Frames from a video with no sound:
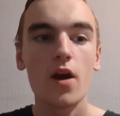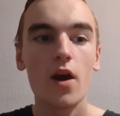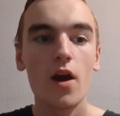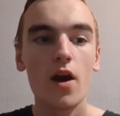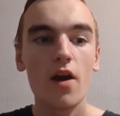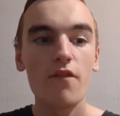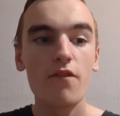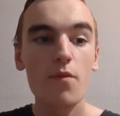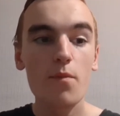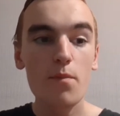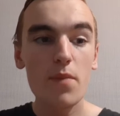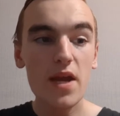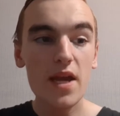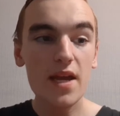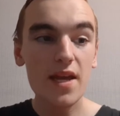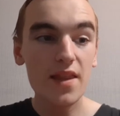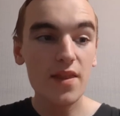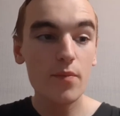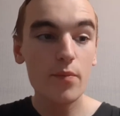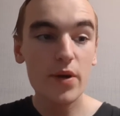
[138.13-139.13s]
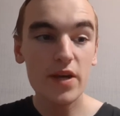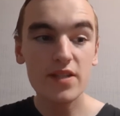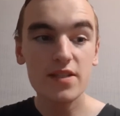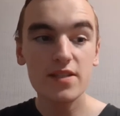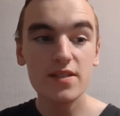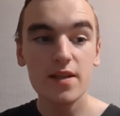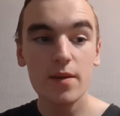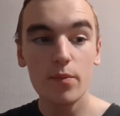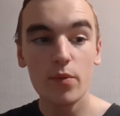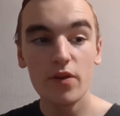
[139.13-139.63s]
Uh, for me, the best
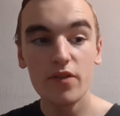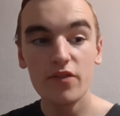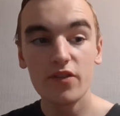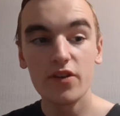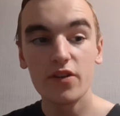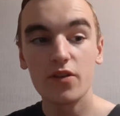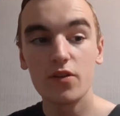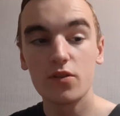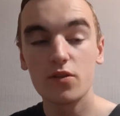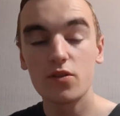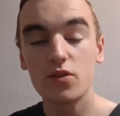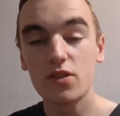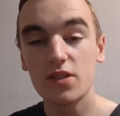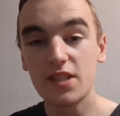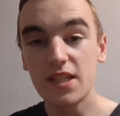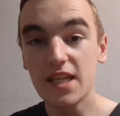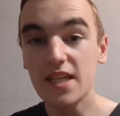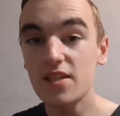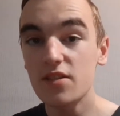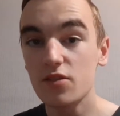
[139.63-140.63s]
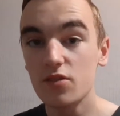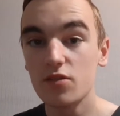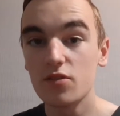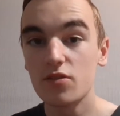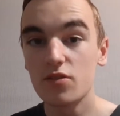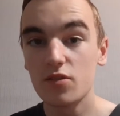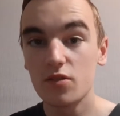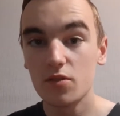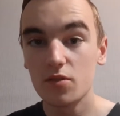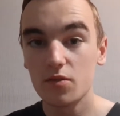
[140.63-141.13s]
example of another decent,
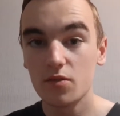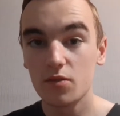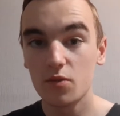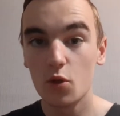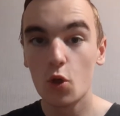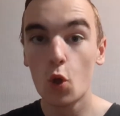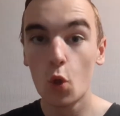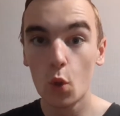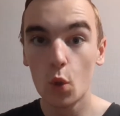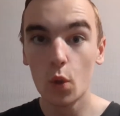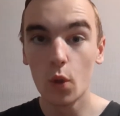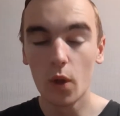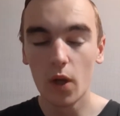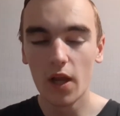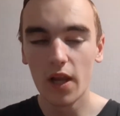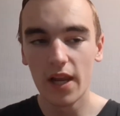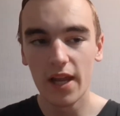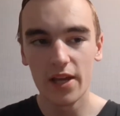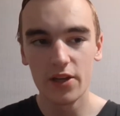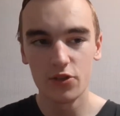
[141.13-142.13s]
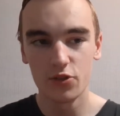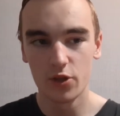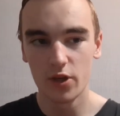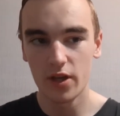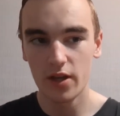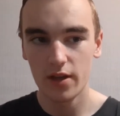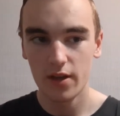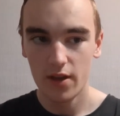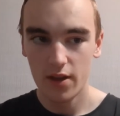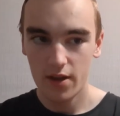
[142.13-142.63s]
cool
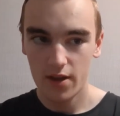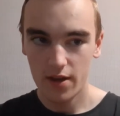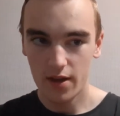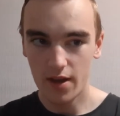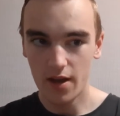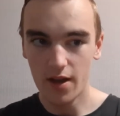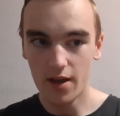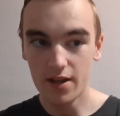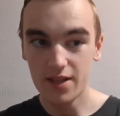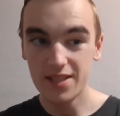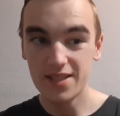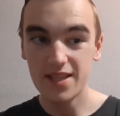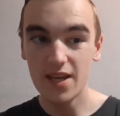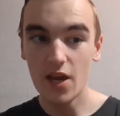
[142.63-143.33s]
electric car is the